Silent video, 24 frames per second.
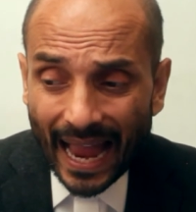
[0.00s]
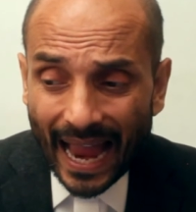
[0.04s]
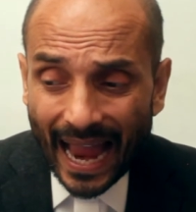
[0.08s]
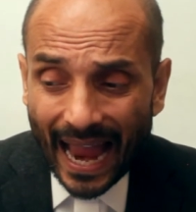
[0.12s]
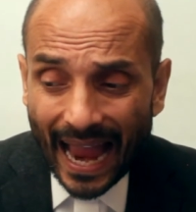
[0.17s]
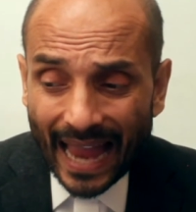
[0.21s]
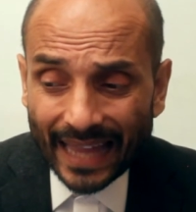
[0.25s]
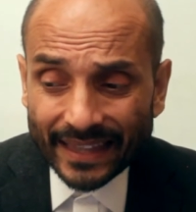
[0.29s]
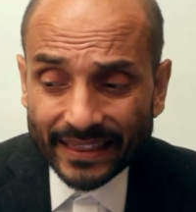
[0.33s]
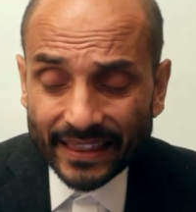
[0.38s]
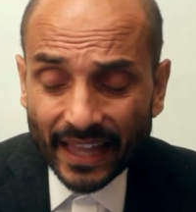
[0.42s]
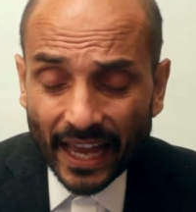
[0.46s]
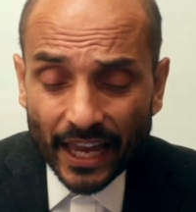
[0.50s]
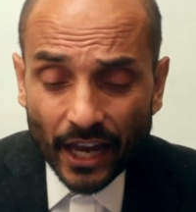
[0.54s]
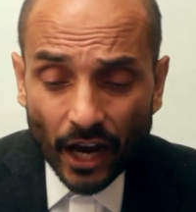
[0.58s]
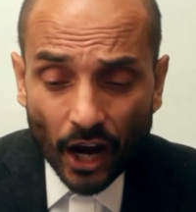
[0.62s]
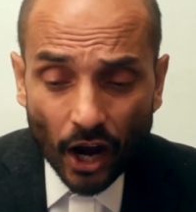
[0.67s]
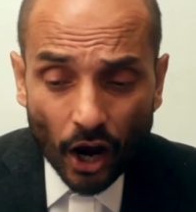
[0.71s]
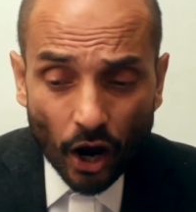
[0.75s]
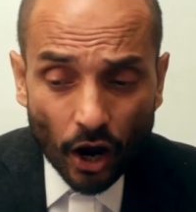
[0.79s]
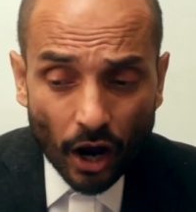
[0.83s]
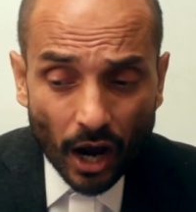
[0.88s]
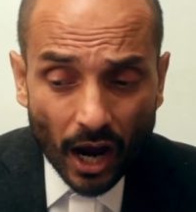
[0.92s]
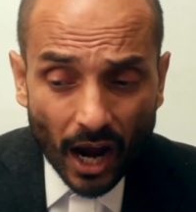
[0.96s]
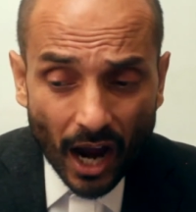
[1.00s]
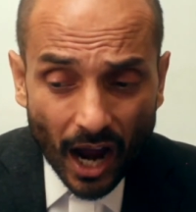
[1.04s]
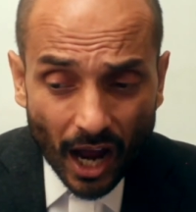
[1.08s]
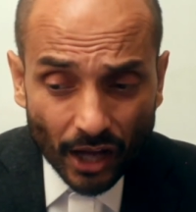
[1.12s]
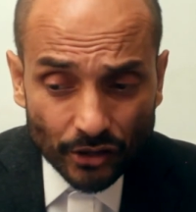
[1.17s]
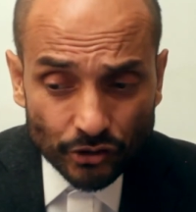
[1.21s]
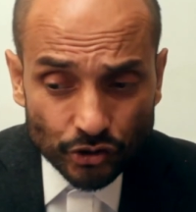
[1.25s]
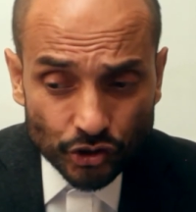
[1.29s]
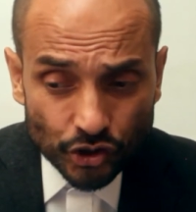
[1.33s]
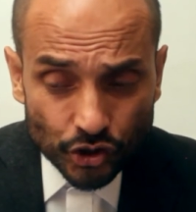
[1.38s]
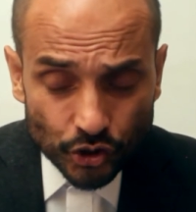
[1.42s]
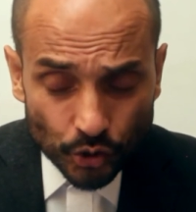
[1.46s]
and they are
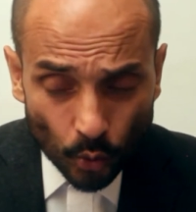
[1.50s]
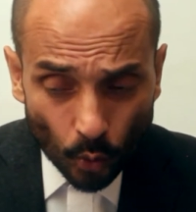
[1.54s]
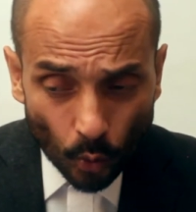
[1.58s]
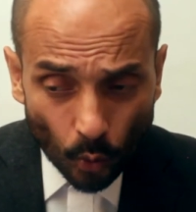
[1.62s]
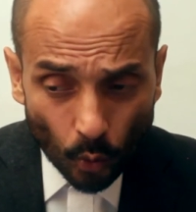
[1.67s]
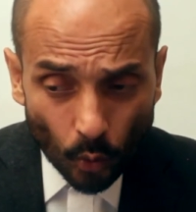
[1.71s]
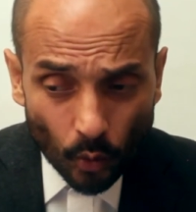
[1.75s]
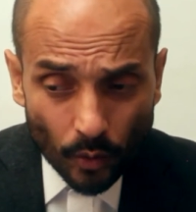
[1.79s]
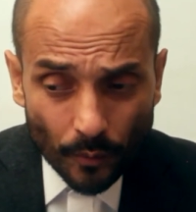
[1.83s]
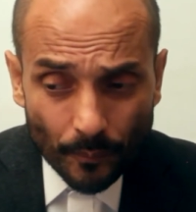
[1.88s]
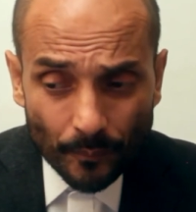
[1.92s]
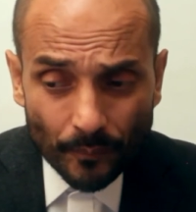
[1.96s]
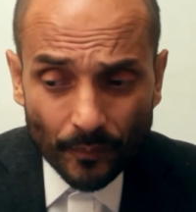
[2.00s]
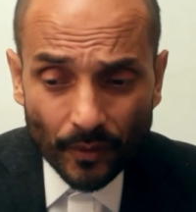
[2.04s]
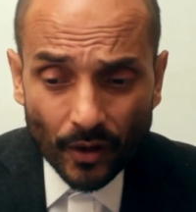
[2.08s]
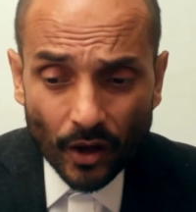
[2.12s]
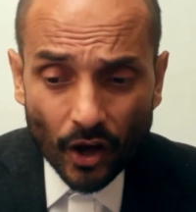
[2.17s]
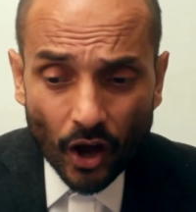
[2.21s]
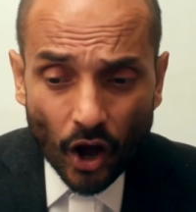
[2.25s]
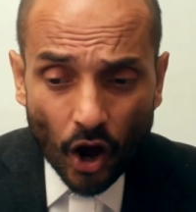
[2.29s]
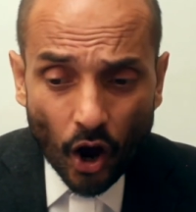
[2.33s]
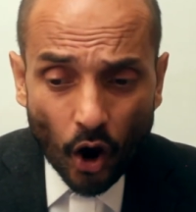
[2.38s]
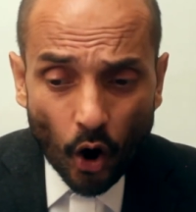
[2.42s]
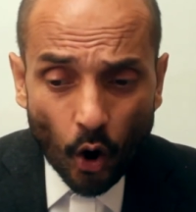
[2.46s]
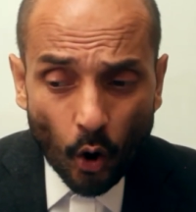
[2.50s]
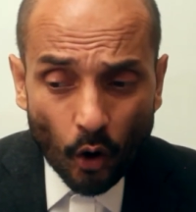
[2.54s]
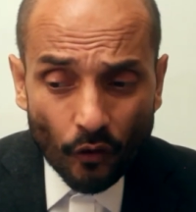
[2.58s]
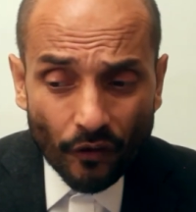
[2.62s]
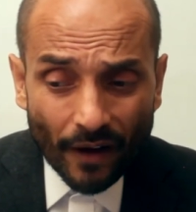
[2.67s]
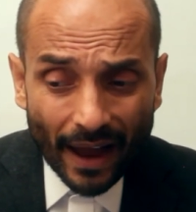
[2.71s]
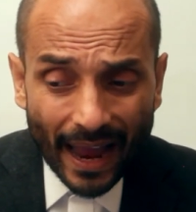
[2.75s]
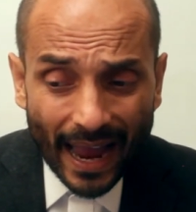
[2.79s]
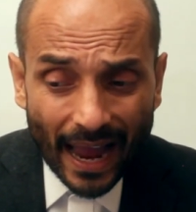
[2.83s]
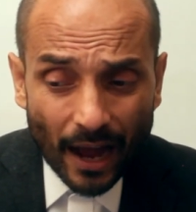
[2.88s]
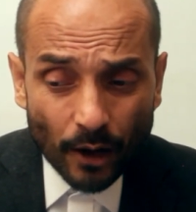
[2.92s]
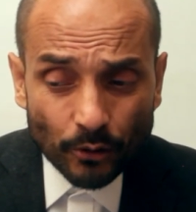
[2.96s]
unsure of
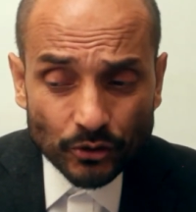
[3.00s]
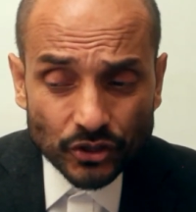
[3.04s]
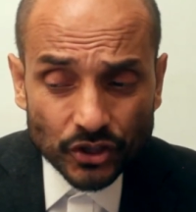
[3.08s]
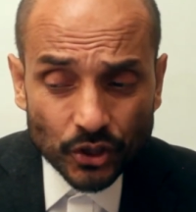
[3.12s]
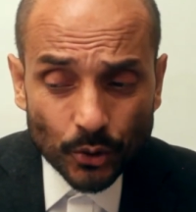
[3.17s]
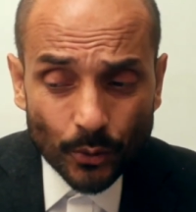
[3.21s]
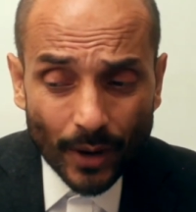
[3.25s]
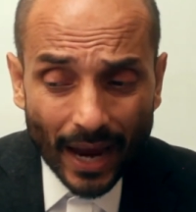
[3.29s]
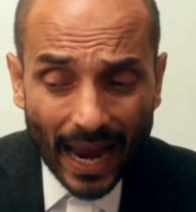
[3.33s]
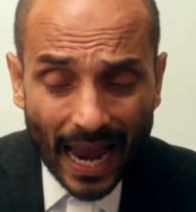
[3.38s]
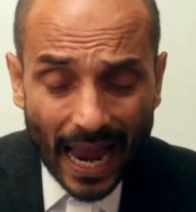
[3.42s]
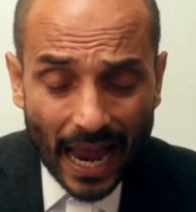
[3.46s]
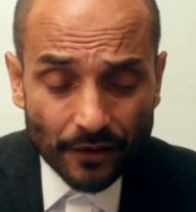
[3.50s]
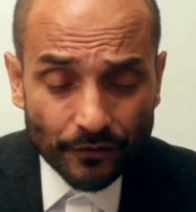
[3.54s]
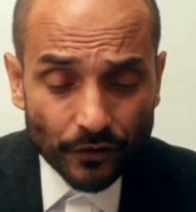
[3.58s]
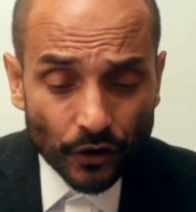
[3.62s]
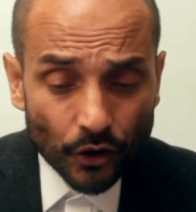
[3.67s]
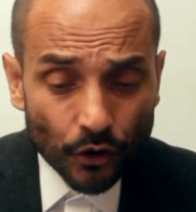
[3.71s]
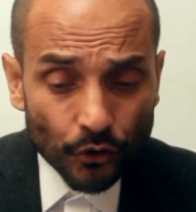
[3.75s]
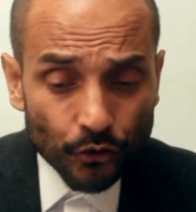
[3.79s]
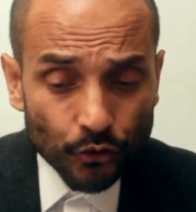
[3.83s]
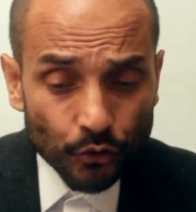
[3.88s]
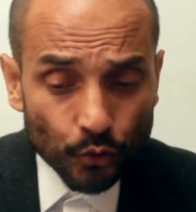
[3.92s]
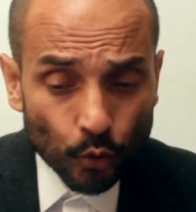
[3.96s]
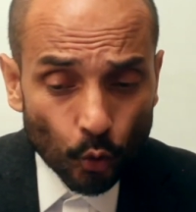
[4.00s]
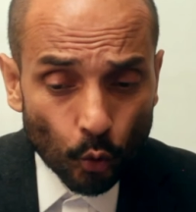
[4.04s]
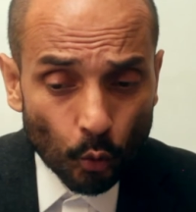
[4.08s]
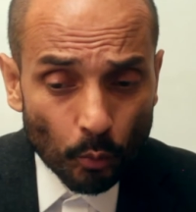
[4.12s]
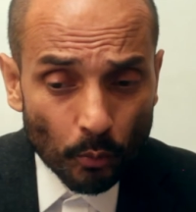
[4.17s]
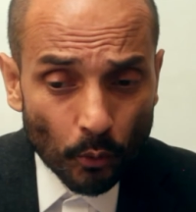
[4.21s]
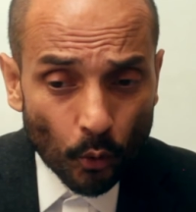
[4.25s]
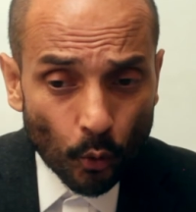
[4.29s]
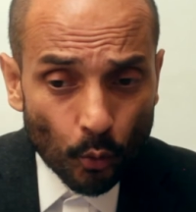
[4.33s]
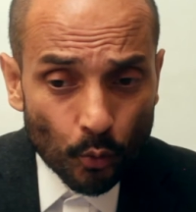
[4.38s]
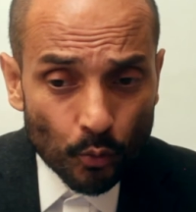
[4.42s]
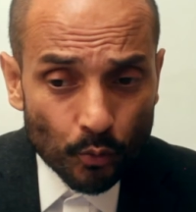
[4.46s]
how to have a
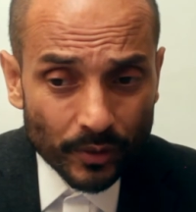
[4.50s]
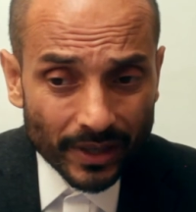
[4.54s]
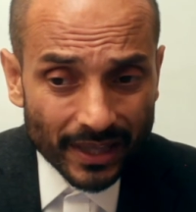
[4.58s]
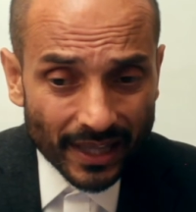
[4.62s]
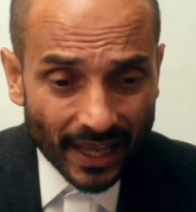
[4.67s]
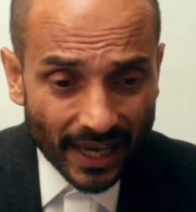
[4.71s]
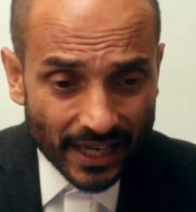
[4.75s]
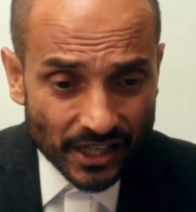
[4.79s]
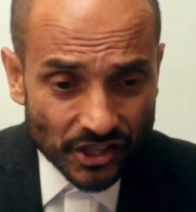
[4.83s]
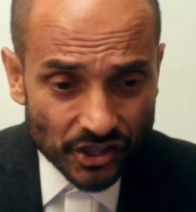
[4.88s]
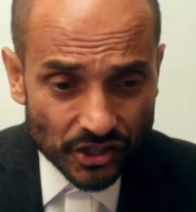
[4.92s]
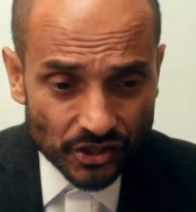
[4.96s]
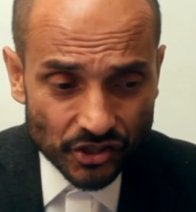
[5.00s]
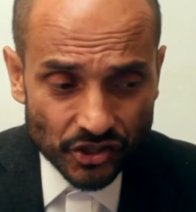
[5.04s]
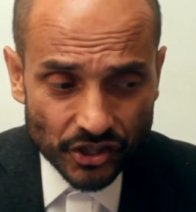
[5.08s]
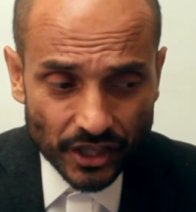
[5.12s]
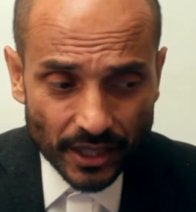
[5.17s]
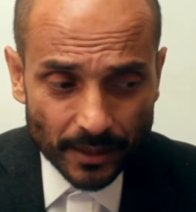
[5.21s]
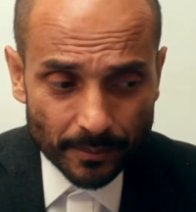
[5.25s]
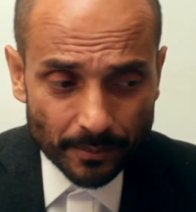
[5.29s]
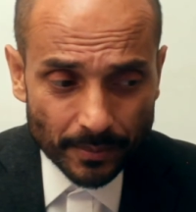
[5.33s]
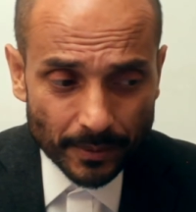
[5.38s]
normal relationship.